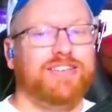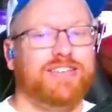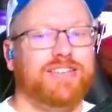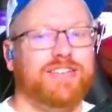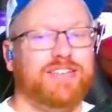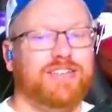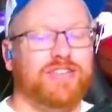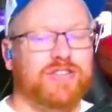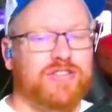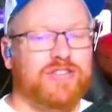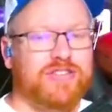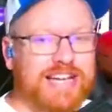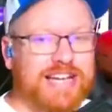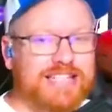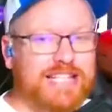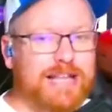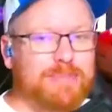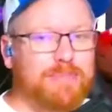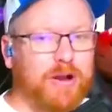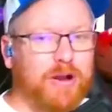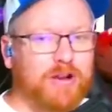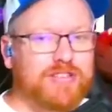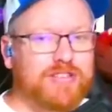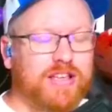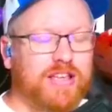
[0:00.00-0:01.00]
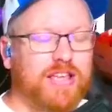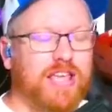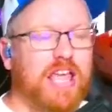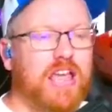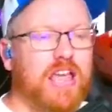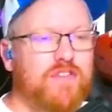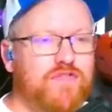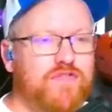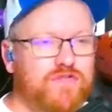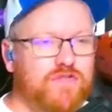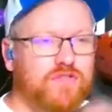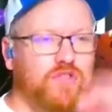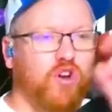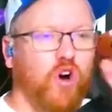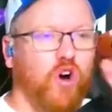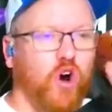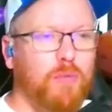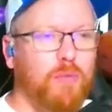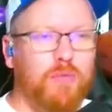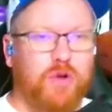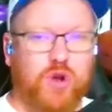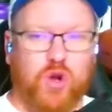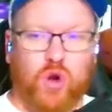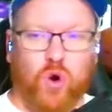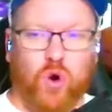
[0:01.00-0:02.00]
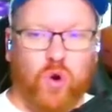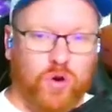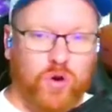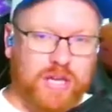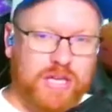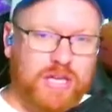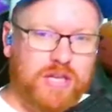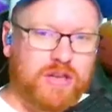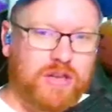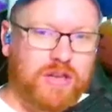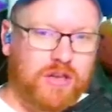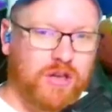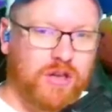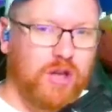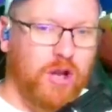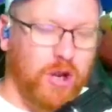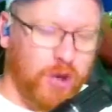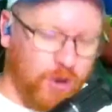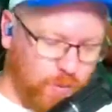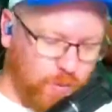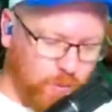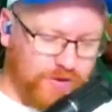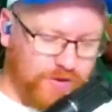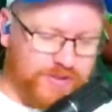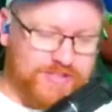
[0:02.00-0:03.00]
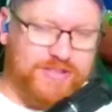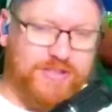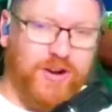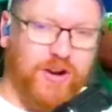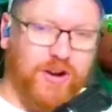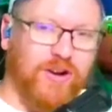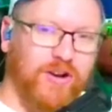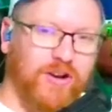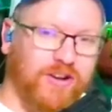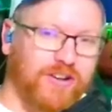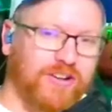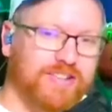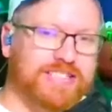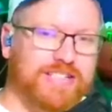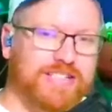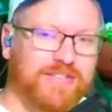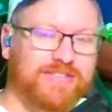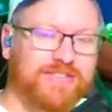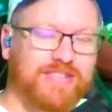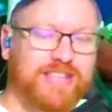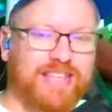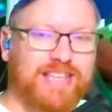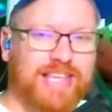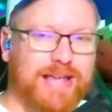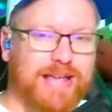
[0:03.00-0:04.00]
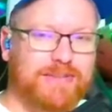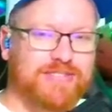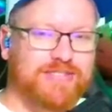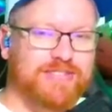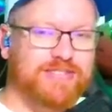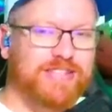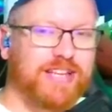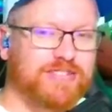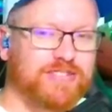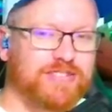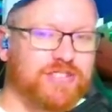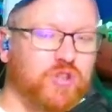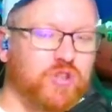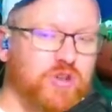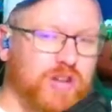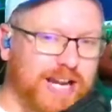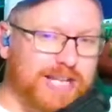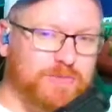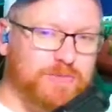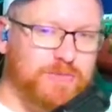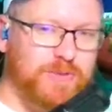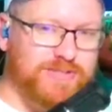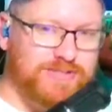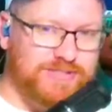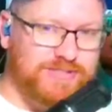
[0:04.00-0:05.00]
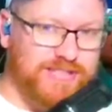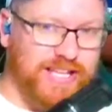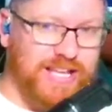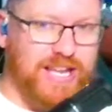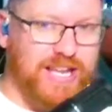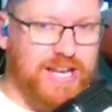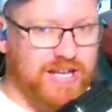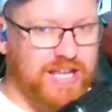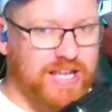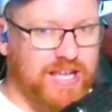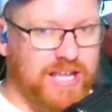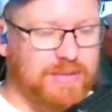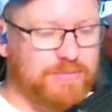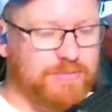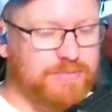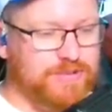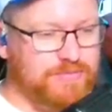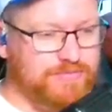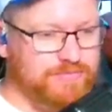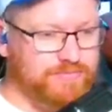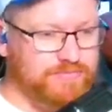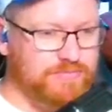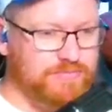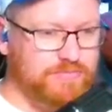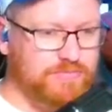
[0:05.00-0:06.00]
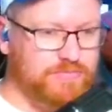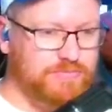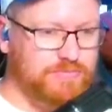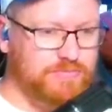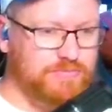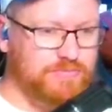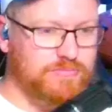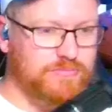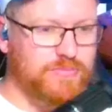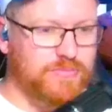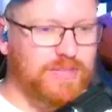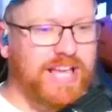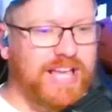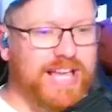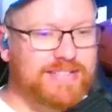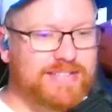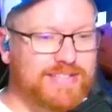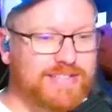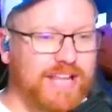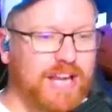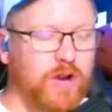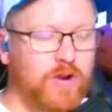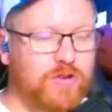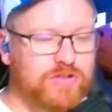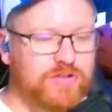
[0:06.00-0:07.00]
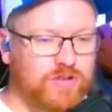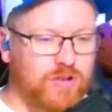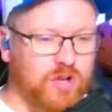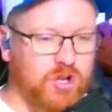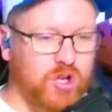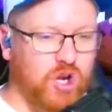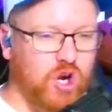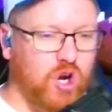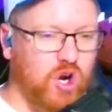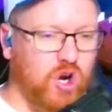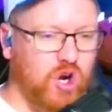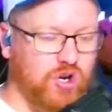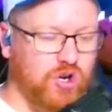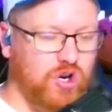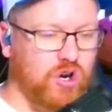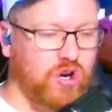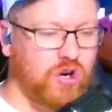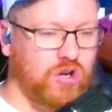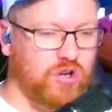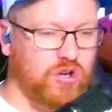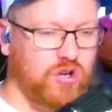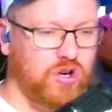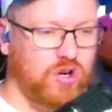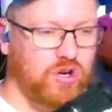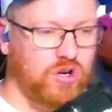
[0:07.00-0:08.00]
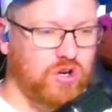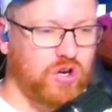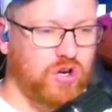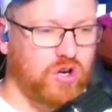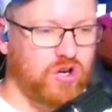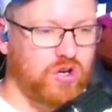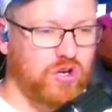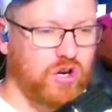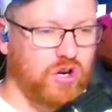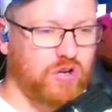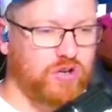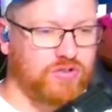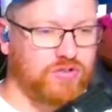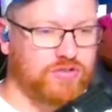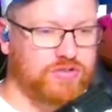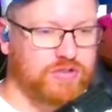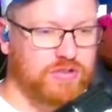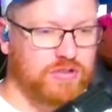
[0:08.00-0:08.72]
You guys have better. If Colt McCoy were to start all 17 games this season, you guys win 10 games as the Arizona Cardinals.